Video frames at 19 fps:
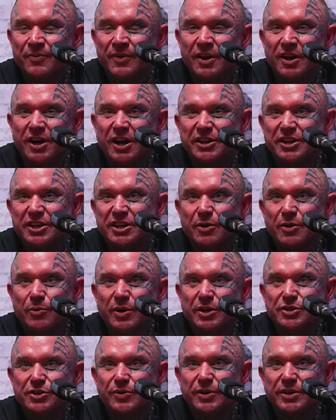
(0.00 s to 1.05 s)
I did that
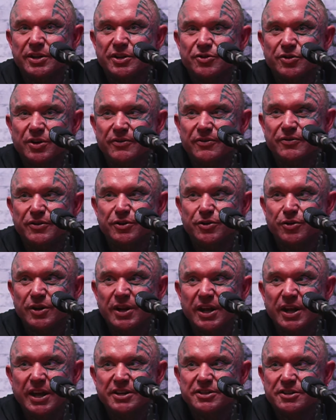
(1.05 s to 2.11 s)
once where I didn't train for 2
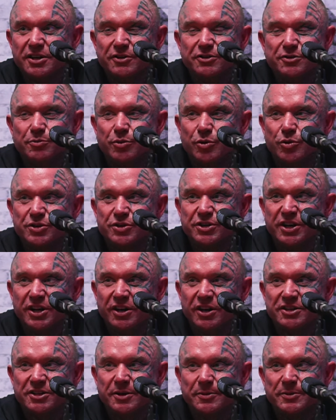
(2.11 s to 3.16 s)
days and I was bored
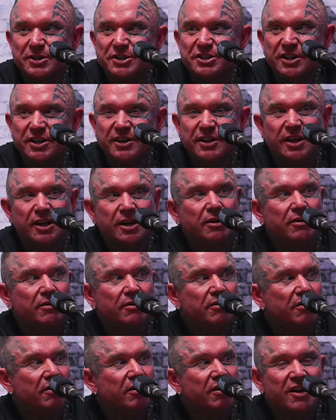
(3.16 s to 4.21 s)
shitless. I'm just sitting there
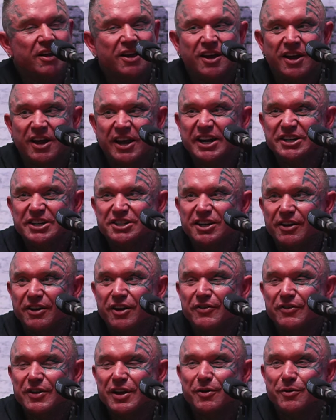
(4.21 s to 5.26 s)
going... Actually,
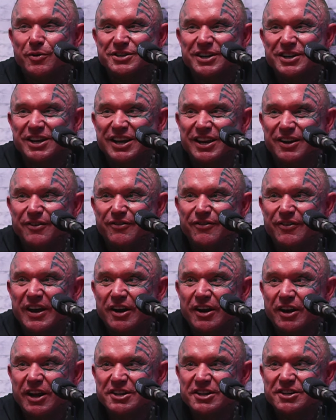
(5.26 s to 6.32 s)
even though I wasn't getting fat,
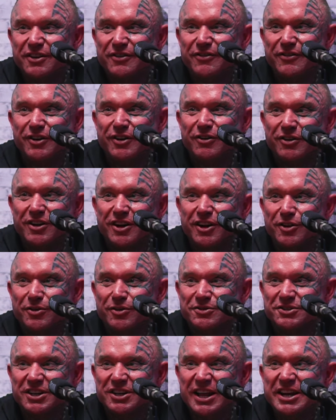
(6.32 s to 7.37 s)
I actually felt like I
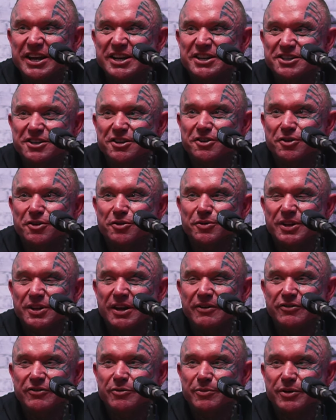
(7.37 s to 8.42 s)
was lazy doing
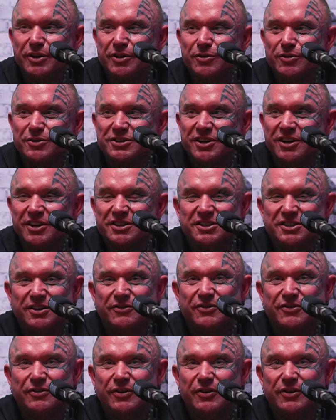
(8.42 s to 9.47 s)
nothing because, like I said,
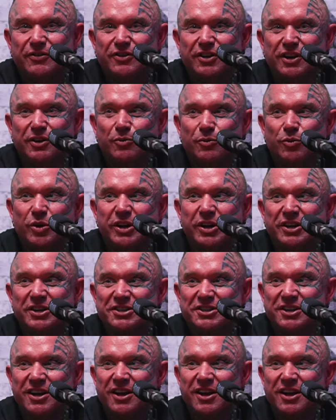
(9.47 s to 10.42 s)
for 15 weeks,